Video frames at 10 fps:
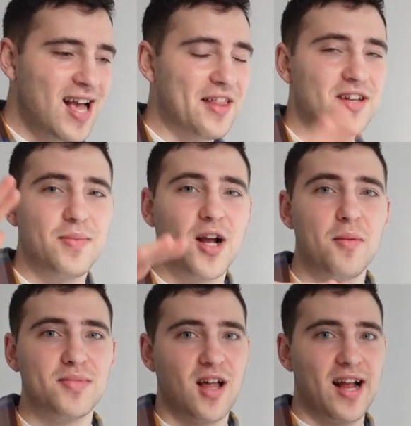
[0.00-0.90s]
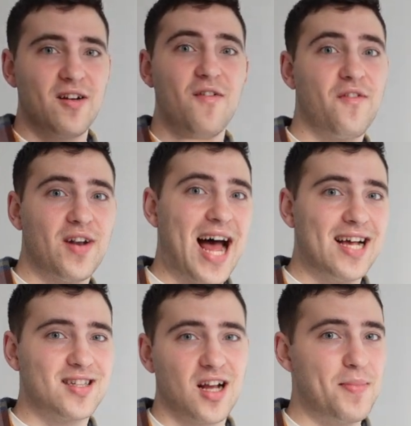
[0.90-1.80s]
and then he becomes like
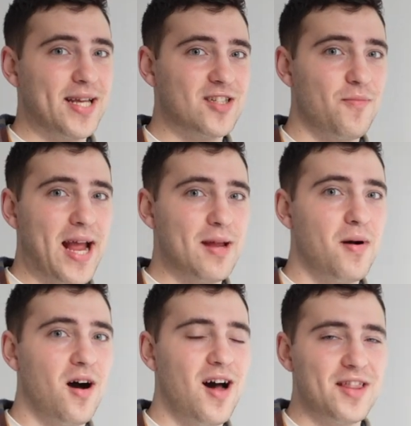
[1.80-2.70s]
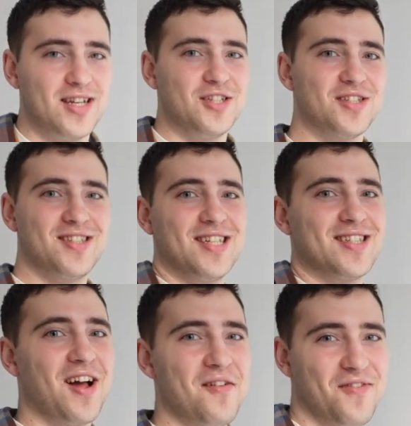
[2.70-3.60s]
flat as like a piece of paper and then he just
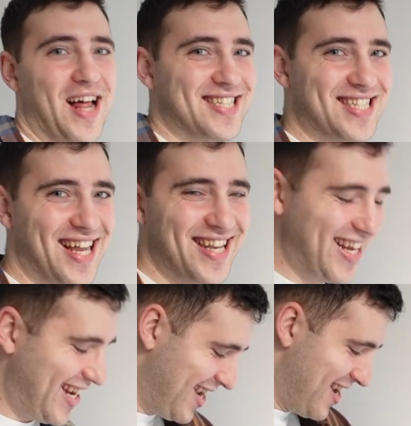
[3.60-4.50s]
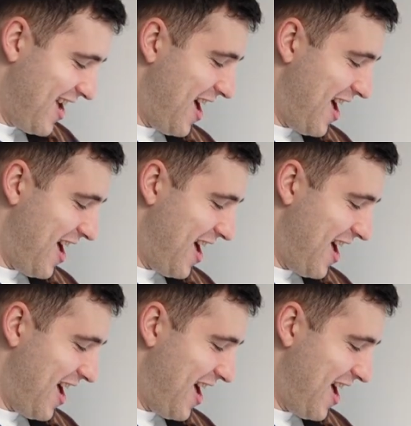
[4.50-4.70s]
is like Flat Stanley.